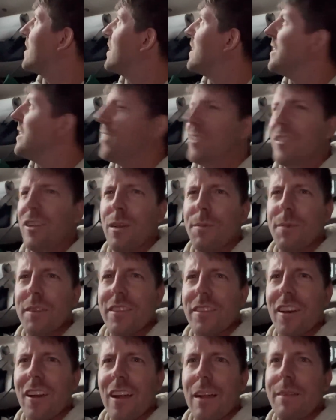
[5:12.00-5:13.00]
So
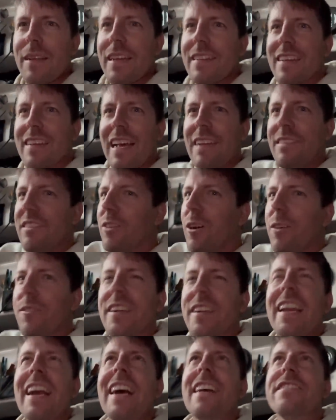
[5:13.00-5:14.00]
bizarre. I mean, it's kind of just
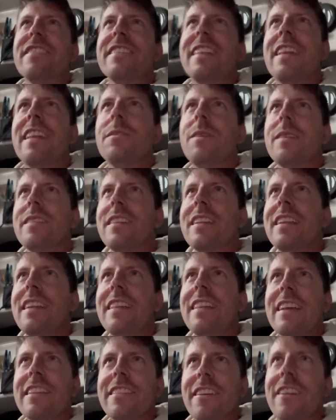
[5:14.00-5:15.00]
overcast right now. There wasn't any
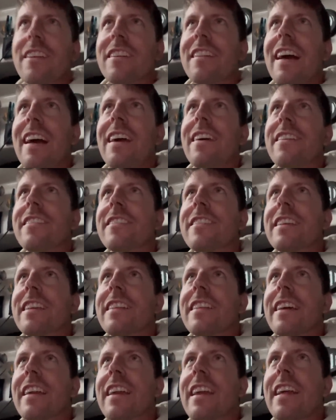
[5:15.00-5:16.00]
like dark clouds or
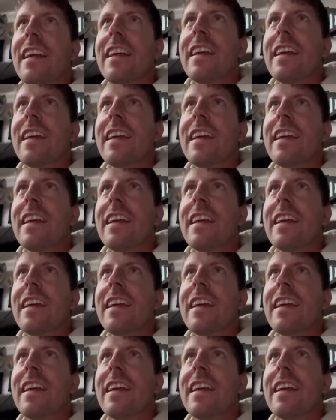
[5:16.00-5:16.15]
anything.